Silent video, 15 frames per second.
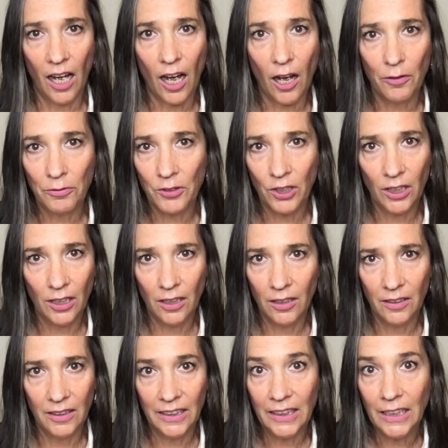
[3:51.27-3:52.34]

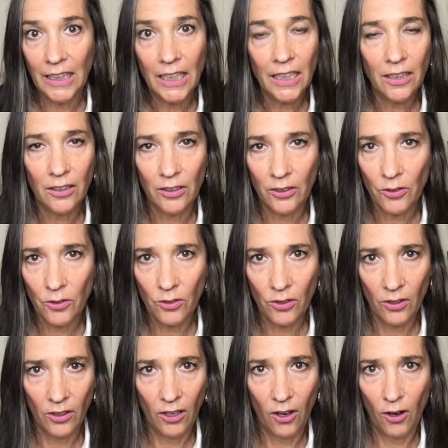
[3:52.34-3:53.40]
after
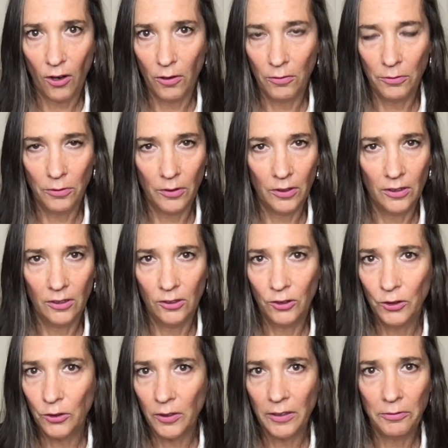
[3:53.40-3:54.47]
years of
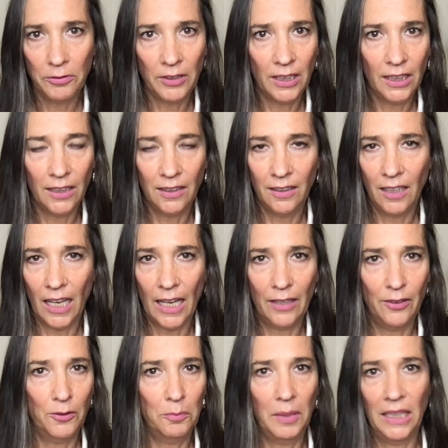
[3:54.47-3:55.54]
drifting
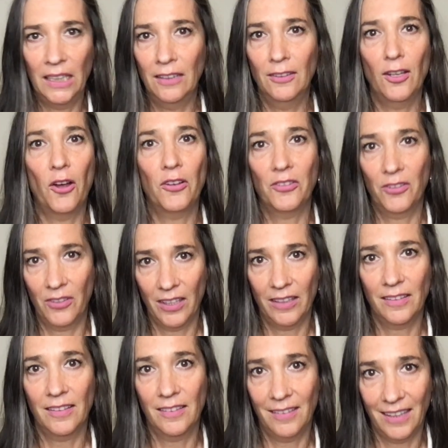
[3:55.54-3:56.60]
and being lost
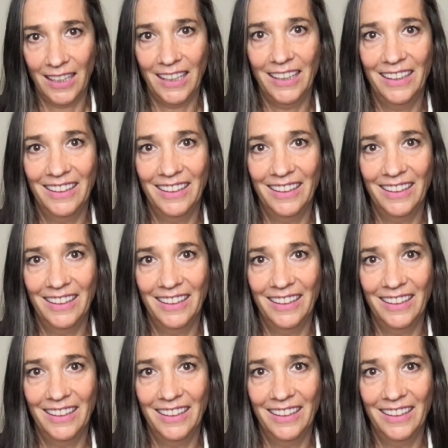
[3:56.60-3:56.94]
at sea.